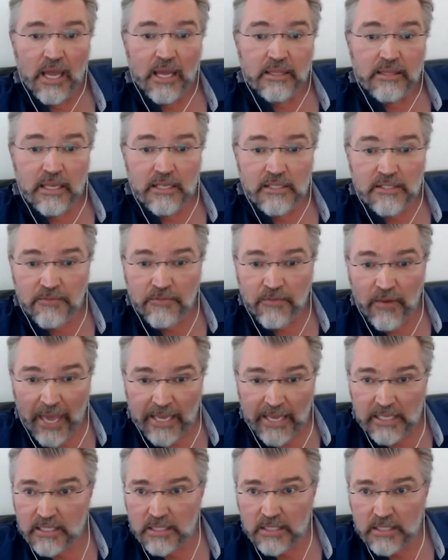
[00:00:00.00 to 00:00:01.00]
this
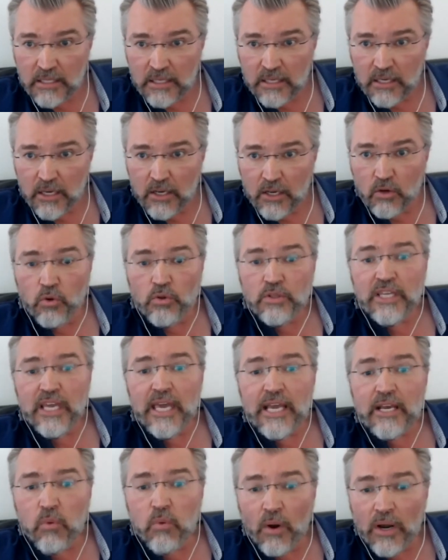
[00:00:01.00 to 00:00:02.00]
phase could
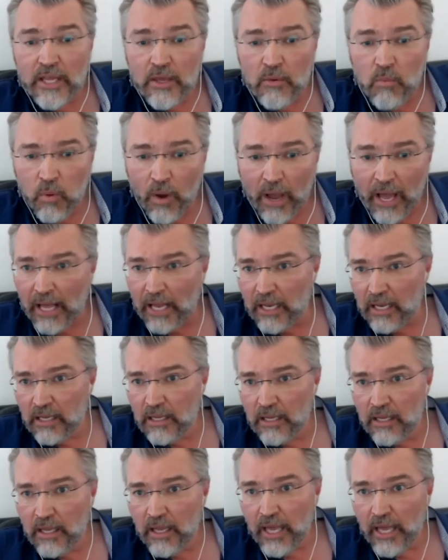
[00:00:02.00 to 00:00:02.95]
equally well